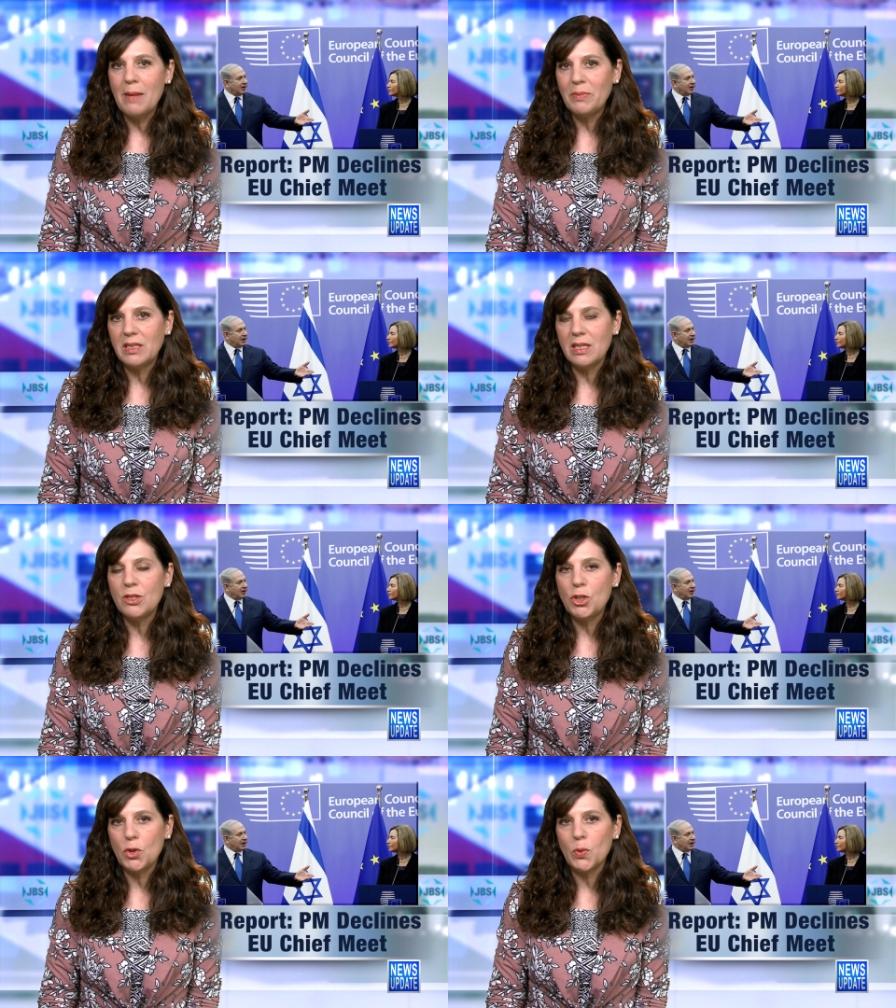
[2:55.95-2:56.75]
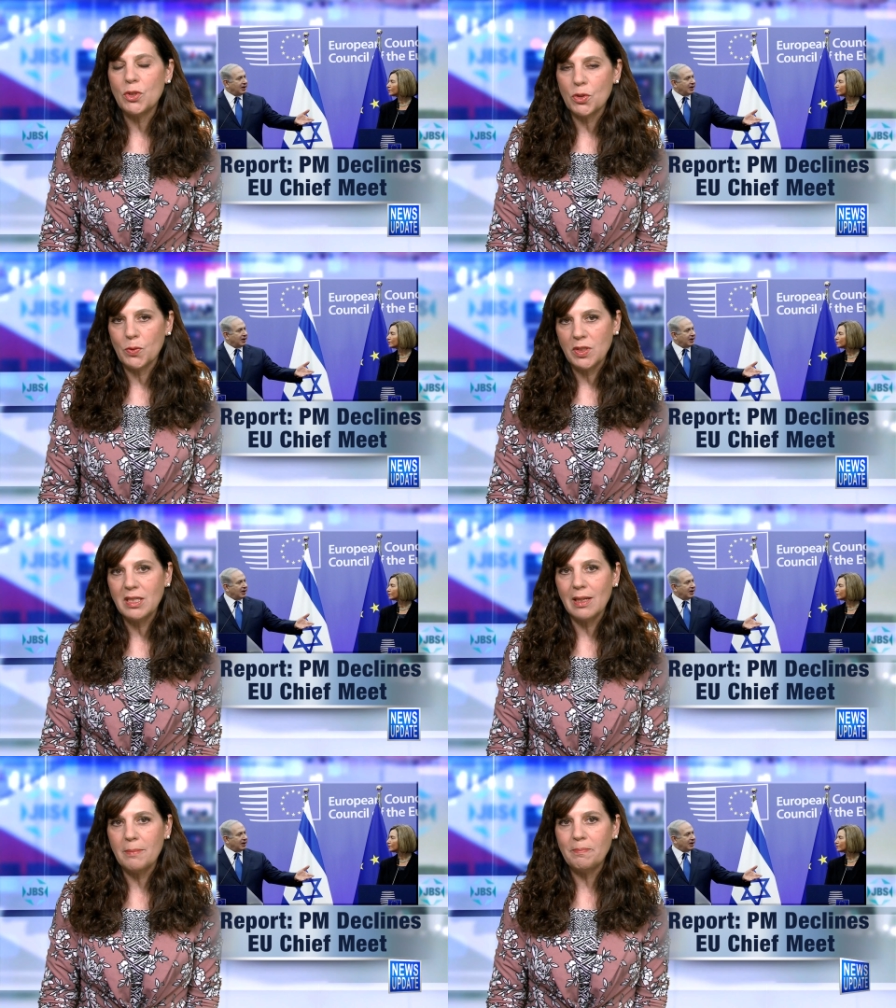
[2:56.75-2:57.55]
Embassy to
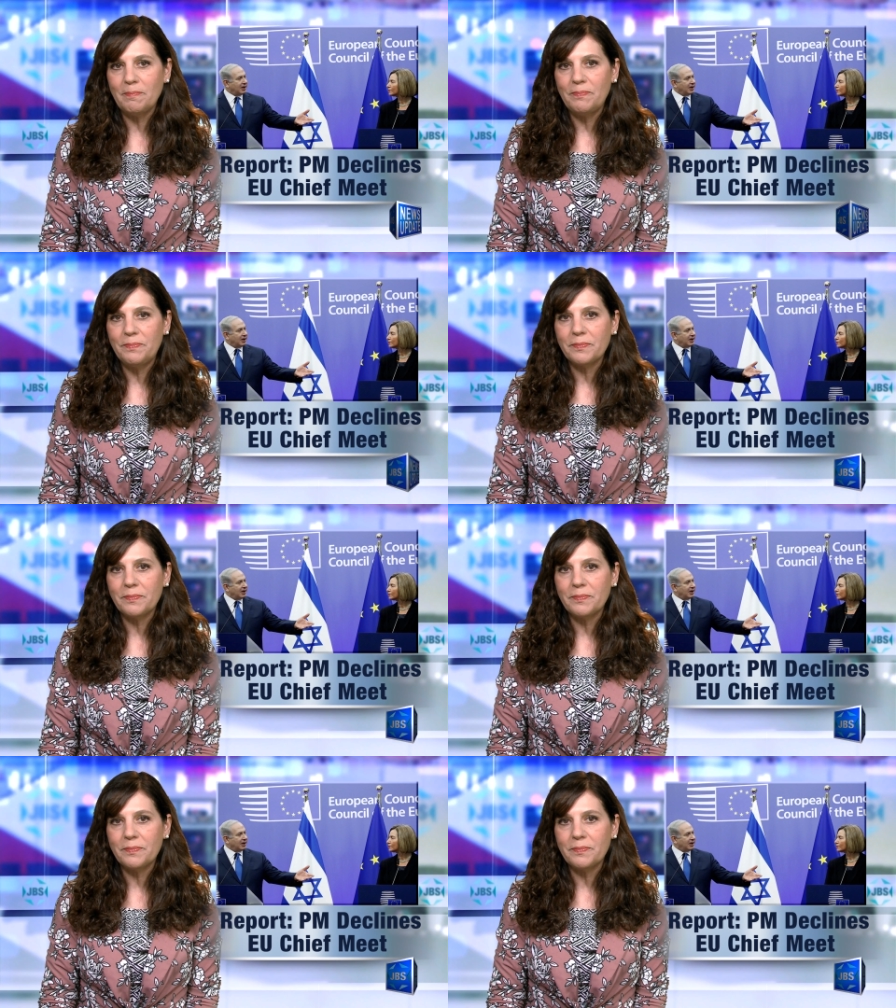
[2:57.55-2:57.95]
Jerusalem.